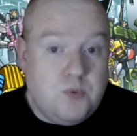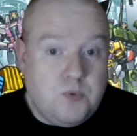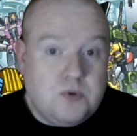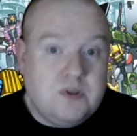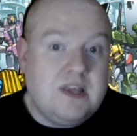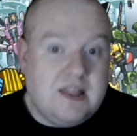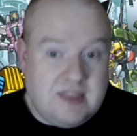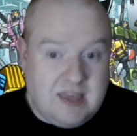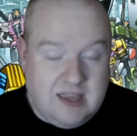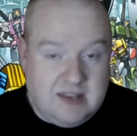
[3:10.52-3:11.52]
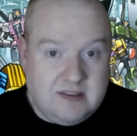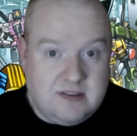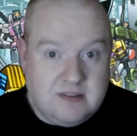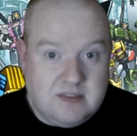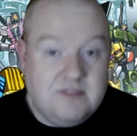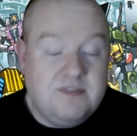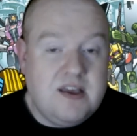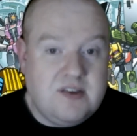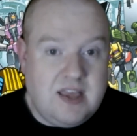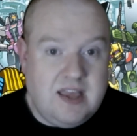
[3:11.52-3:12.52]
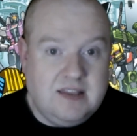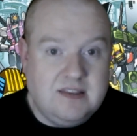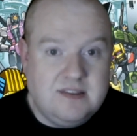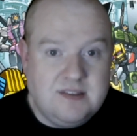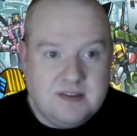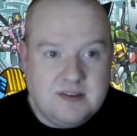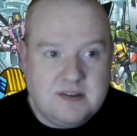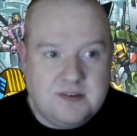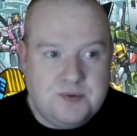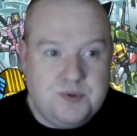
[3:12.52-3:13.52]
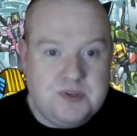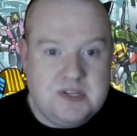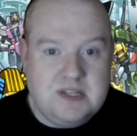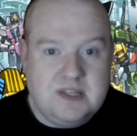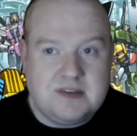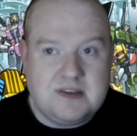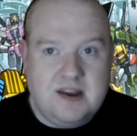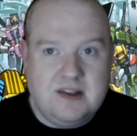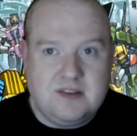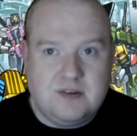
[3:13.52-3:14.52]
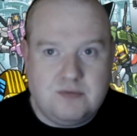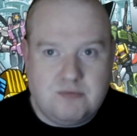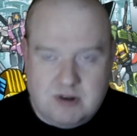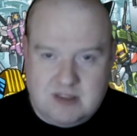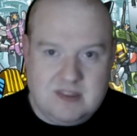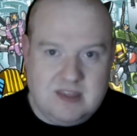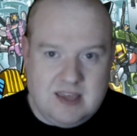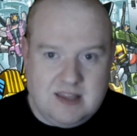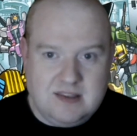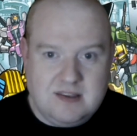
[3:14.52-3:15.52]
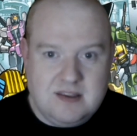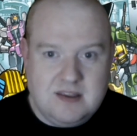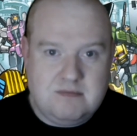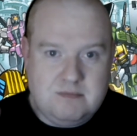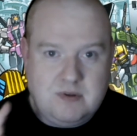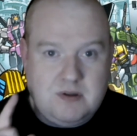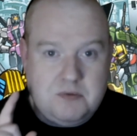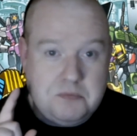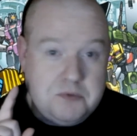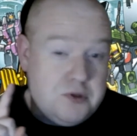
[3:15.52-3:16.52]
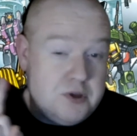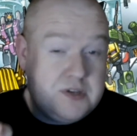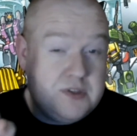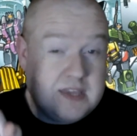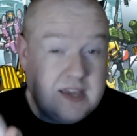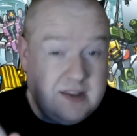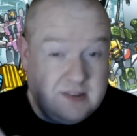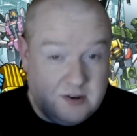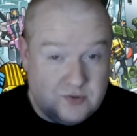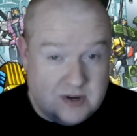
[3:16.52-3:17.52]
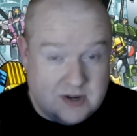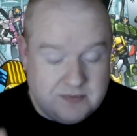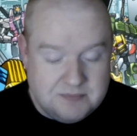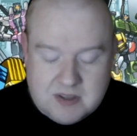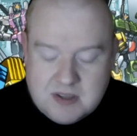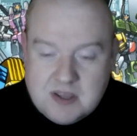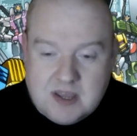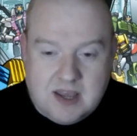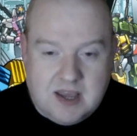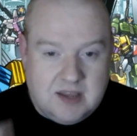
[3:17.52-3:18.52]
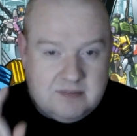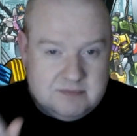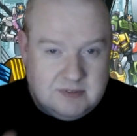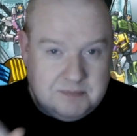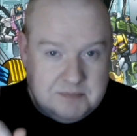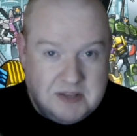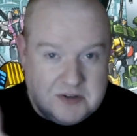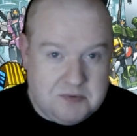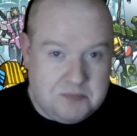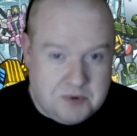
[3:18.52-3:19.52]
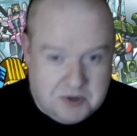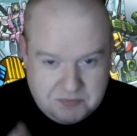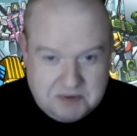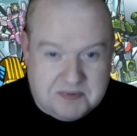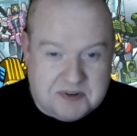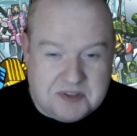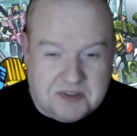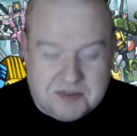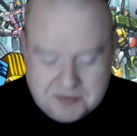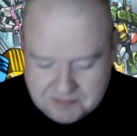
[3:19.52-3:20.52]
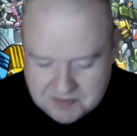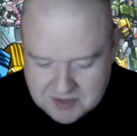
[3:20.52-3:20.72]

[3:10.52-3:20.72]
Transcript: only at the end, the very end, because you only see this character right at the end. Well, I'll not say the character is right now. I'll mention it when I'm reading my stuff out.